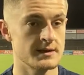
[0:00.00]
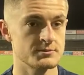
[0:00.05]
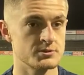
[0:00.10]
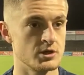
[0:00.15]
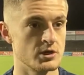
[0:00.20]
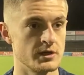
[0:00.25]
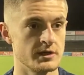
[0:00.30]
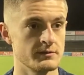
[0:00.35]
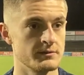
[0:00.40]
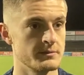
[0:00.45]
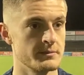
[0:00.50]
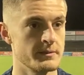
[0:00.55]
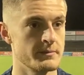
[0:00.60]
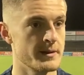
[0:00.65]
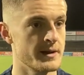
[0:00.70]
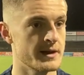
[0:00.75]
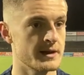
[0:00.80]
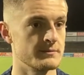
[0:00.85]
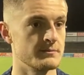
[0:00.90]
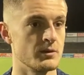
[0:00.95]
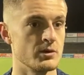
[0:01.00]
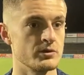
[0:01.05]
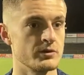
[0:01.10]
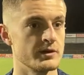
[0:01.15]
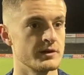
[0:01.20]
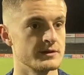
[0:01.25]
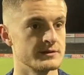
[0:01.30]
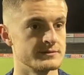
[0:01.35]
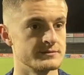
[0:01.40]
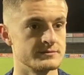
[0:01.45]
Absolutely, we'll be back on
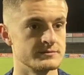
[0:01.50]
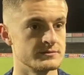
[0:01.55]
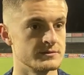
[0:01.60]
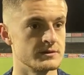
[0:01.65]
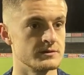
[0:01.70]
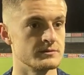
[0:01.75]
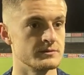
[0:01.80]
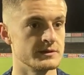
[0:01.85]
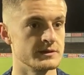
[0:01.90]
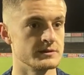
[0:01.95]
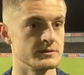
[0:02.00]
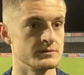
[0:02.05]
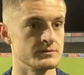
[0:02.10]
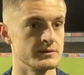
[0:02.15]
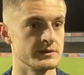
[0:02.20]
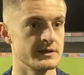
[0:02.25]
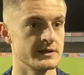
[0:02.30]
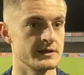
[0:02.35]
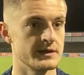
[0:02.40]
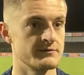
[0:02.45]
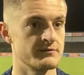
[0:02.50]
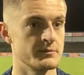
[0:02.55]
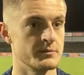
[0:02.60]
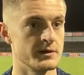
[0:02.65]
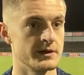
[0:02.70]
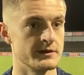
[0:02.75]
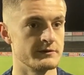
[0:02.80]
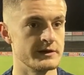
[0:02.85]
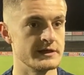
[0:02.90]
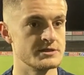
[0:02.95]
Monday, and we'll get
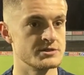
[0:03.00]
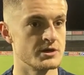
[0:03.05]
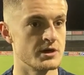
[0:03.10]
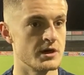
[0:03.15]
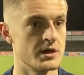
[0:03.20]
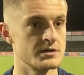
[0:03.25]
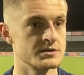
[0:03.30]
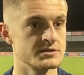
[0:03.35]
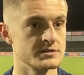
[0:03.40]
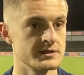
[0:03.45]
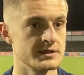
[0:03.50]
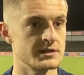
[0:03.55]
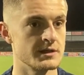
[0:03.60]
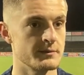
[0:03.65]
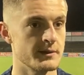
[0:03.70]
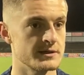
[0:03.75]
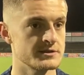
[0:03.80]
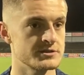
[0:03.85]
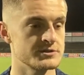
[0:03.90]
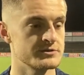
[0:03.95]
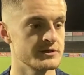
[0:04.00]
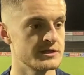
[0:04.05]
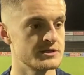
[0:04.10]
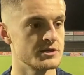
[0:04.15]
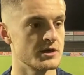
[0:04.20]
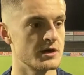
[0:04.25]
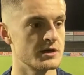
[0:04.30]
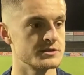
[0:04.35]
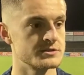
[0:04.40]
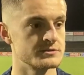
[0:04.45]
everybody recharged and get the batteries
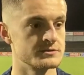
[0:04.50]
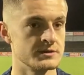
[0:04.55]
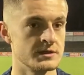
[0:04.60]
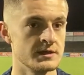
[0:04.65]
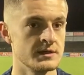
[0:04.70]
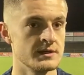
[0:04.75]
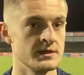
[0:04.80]
recharged, and